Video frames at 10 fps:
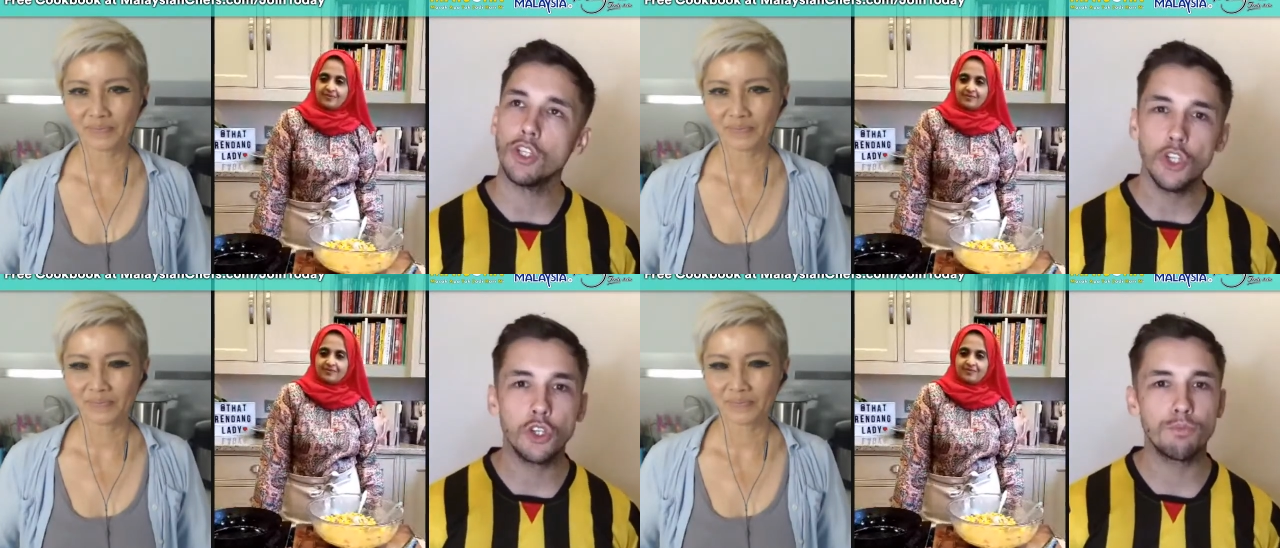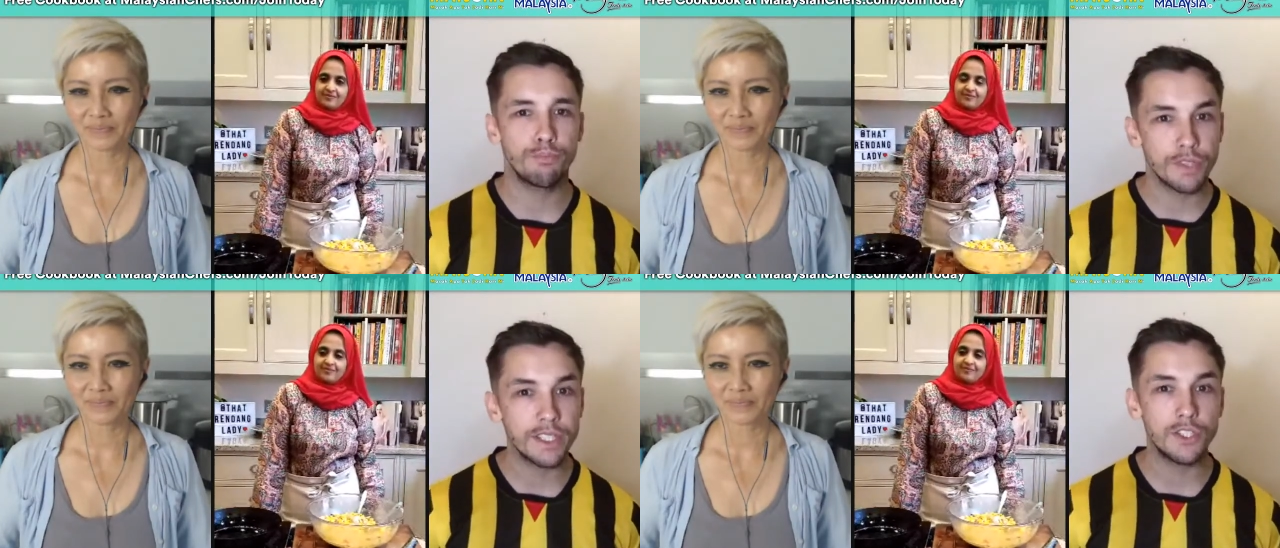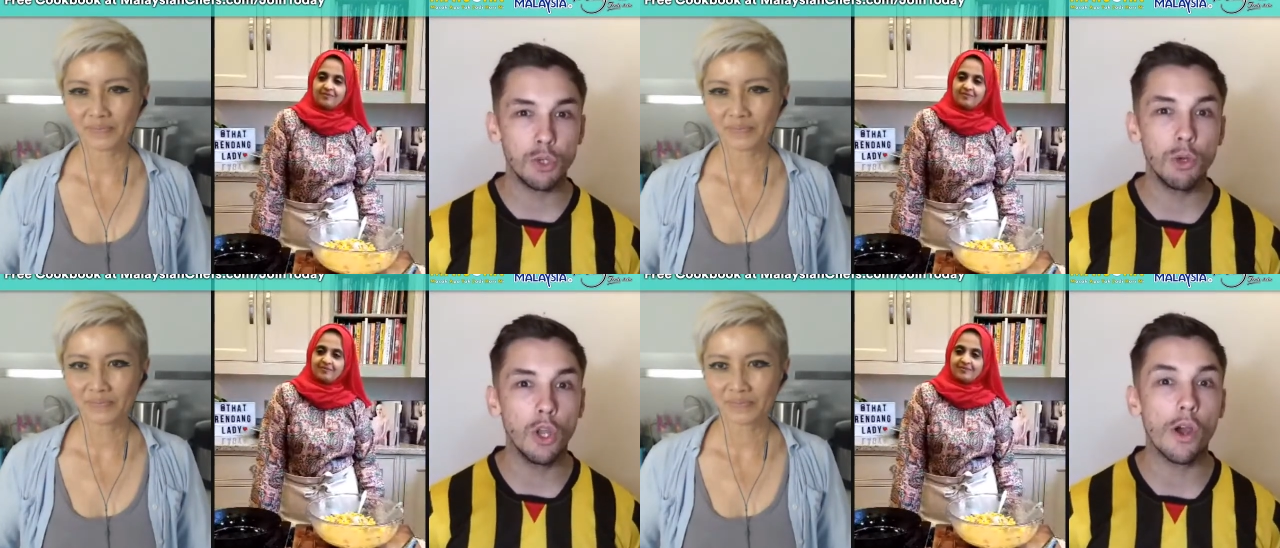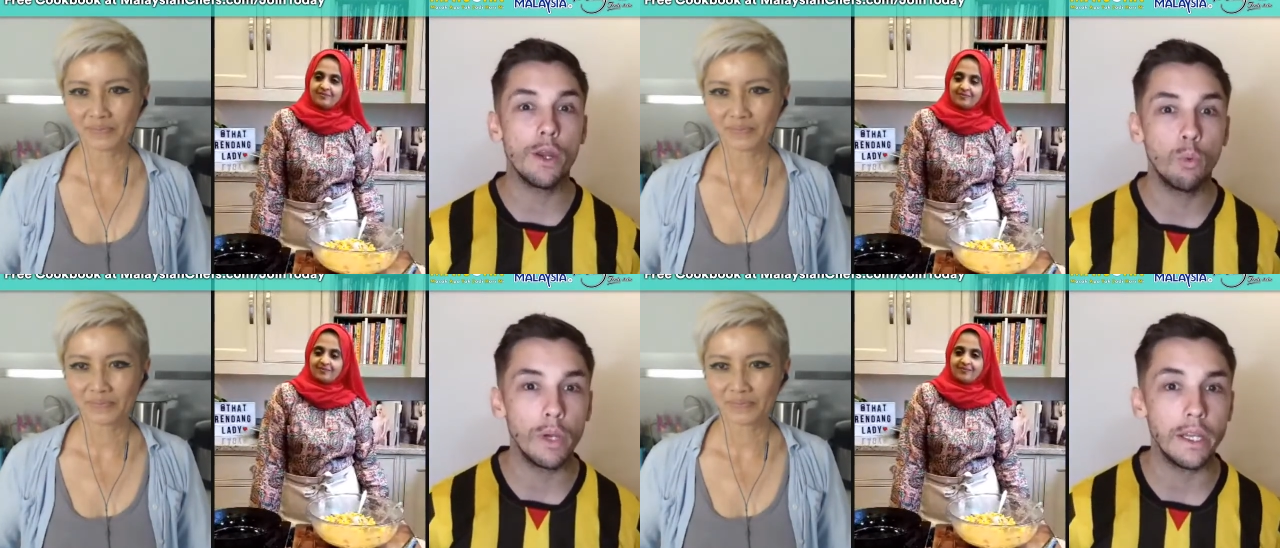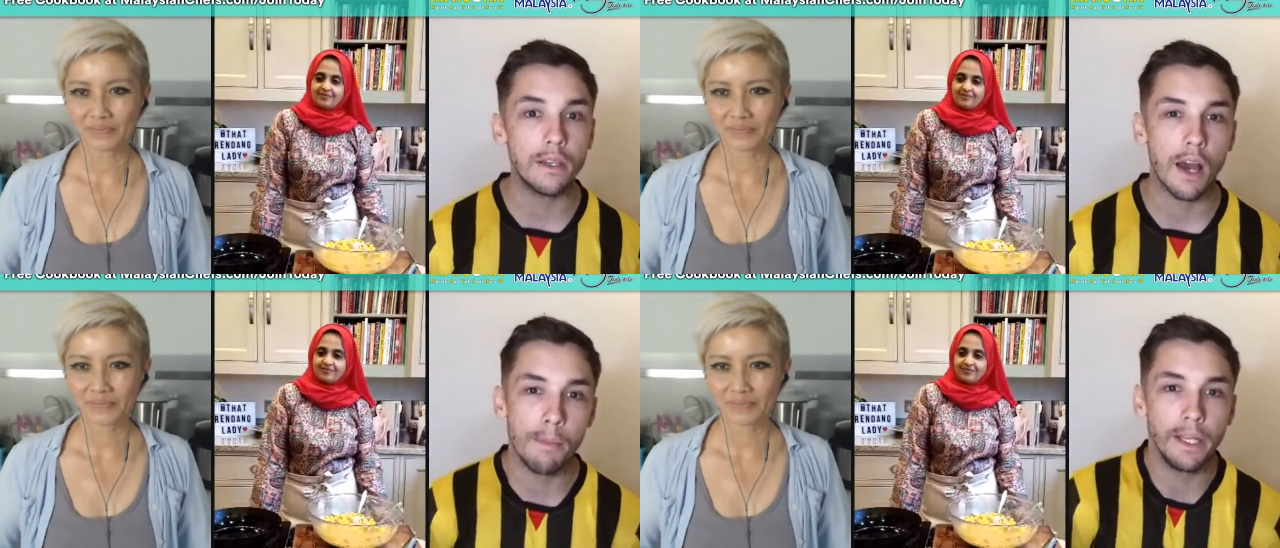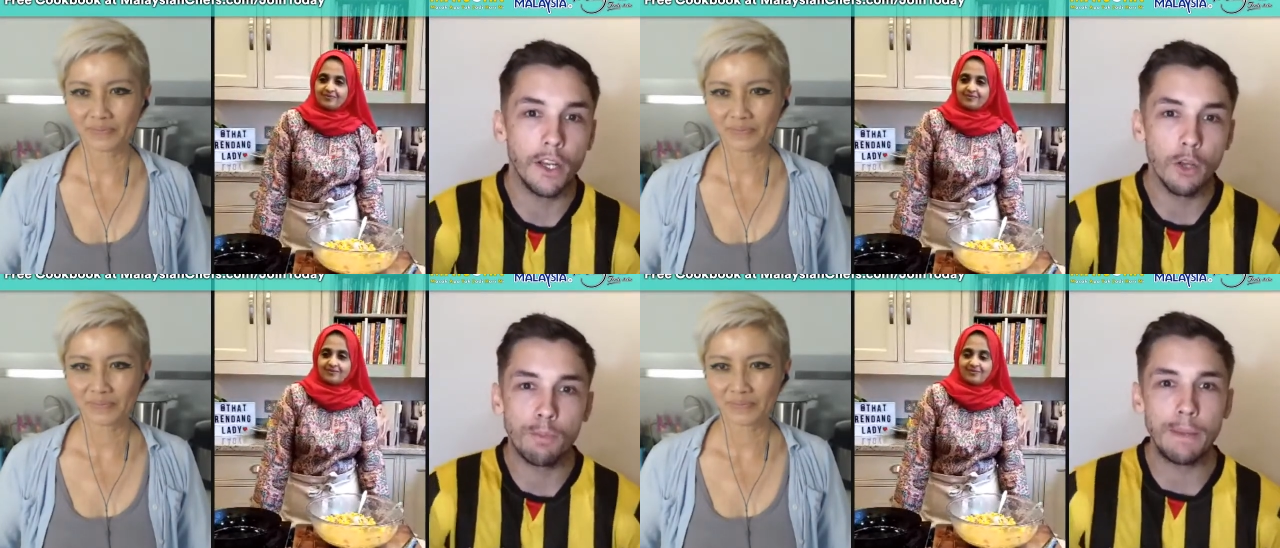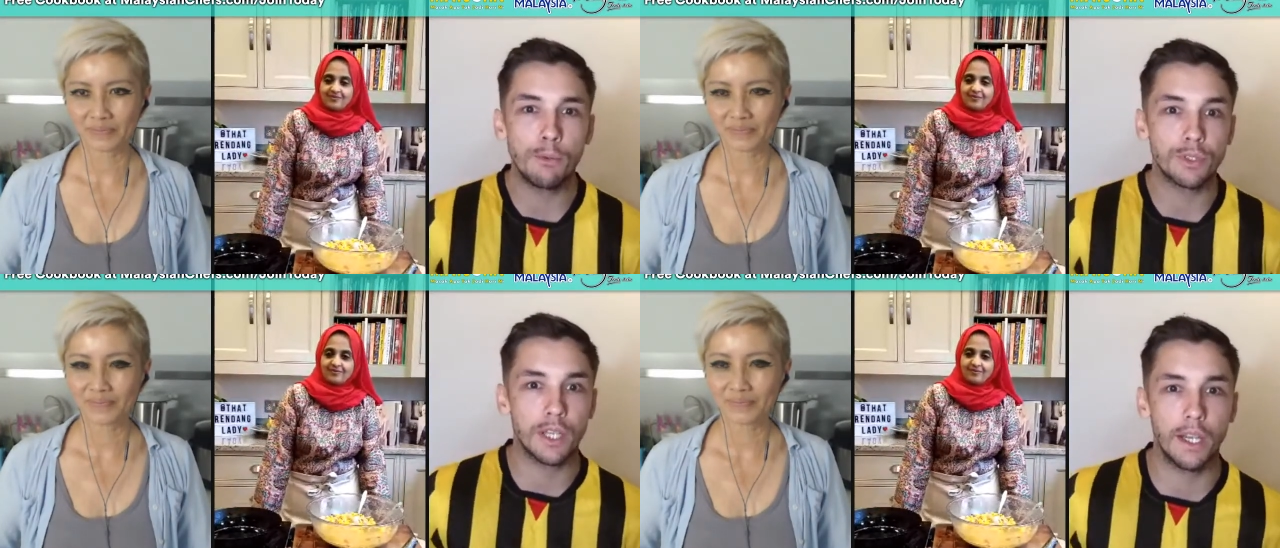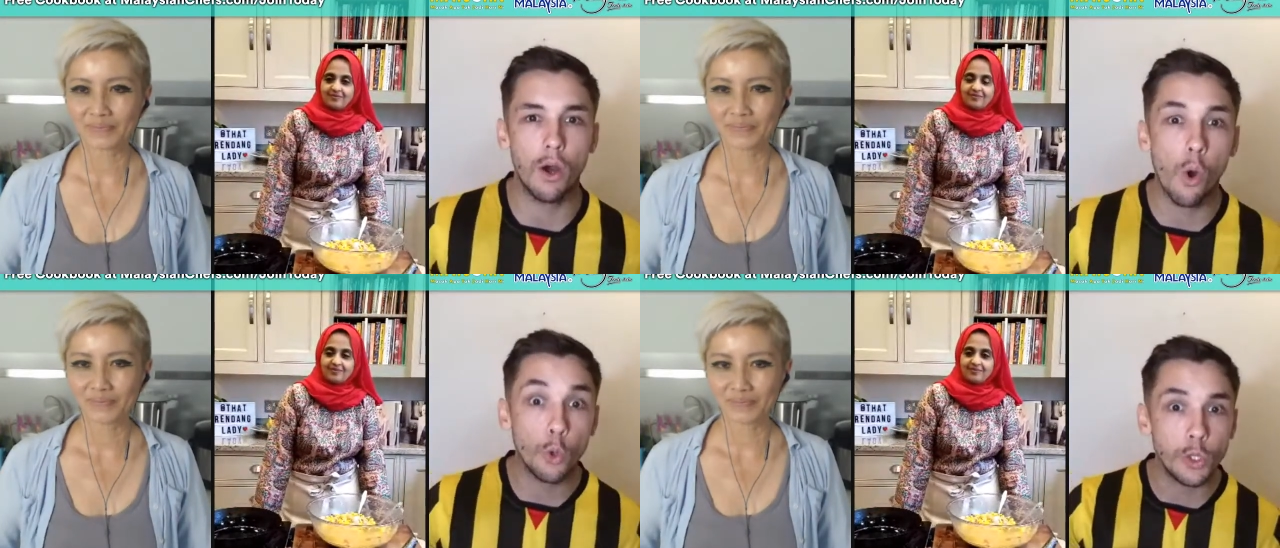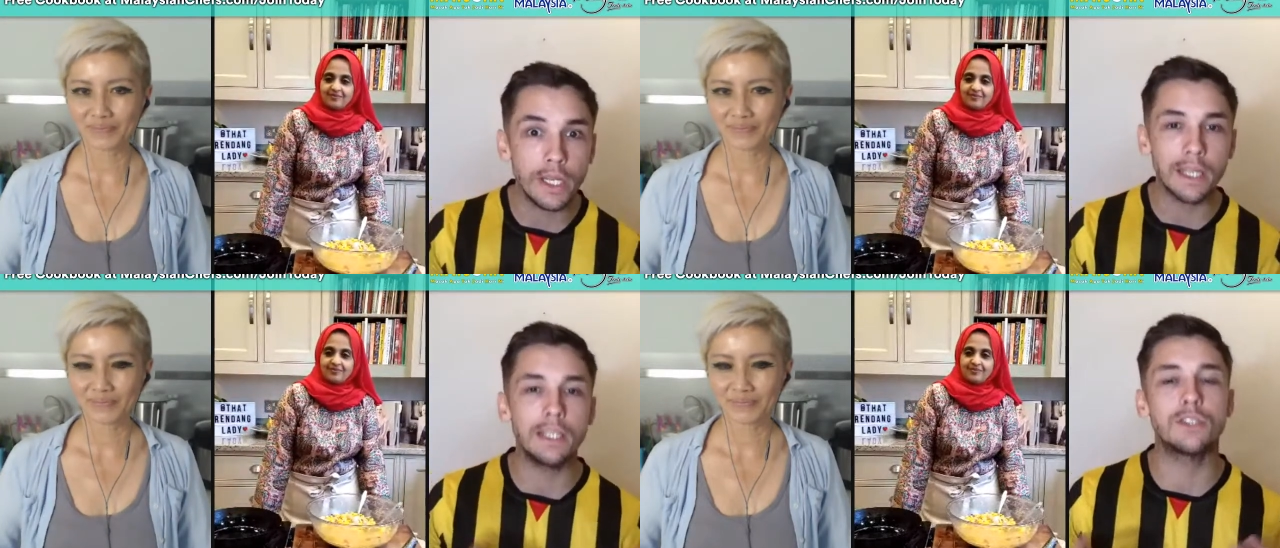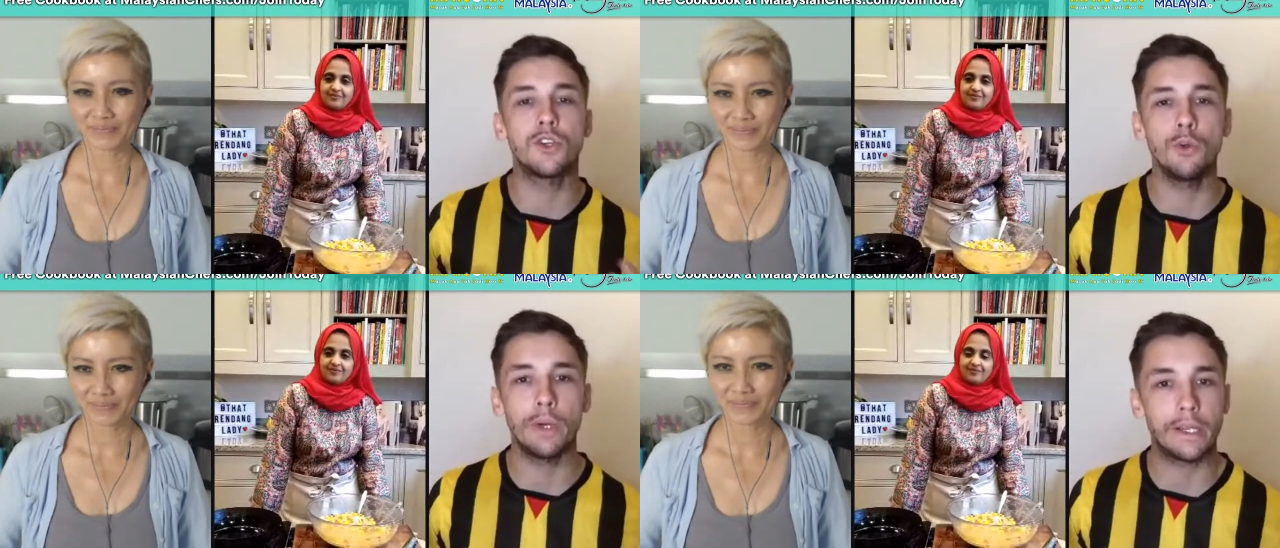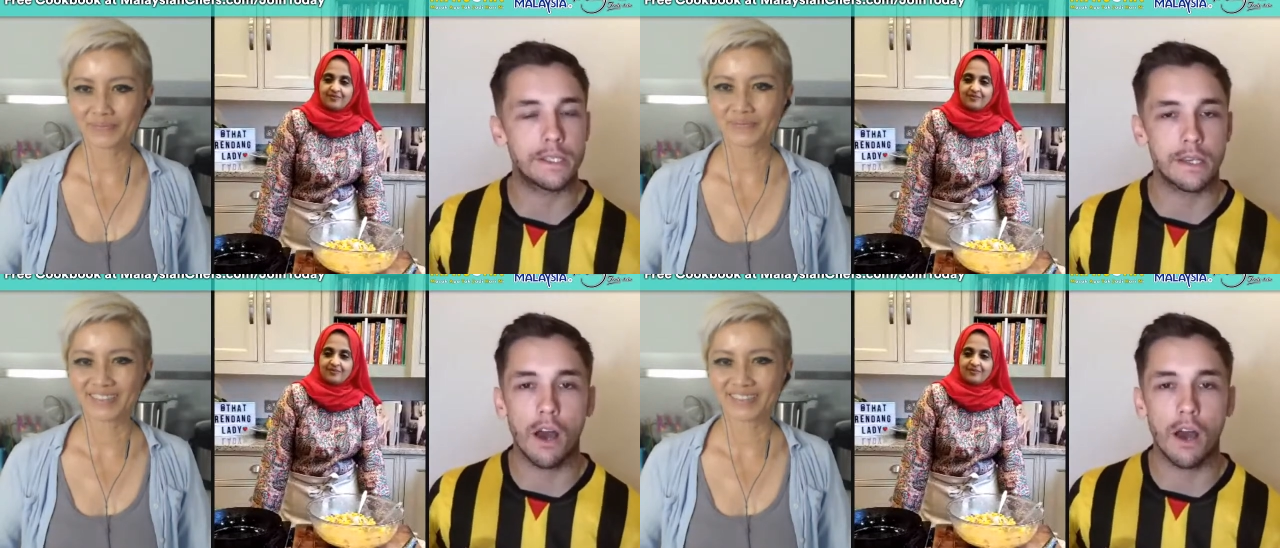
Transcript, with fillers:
Speaker 1: you could do a lot in a week. I mean, I know people say, oh, you need at least 2 weeks.